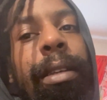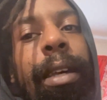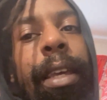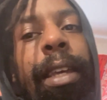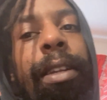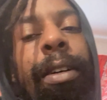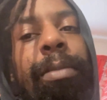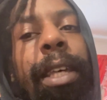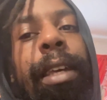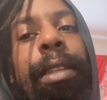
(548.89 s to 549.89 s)
ended up
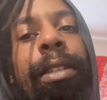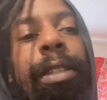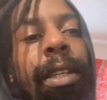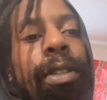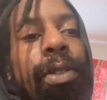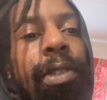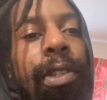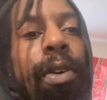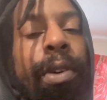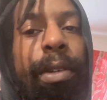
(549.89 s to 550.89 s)
taking these issues
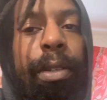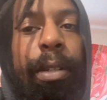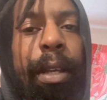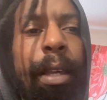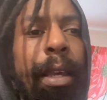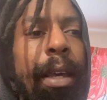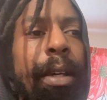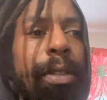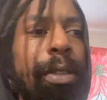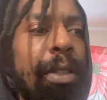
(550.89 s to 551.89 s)
on.
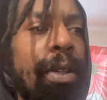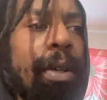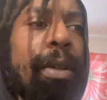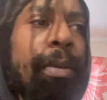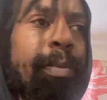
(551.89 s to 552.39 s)
So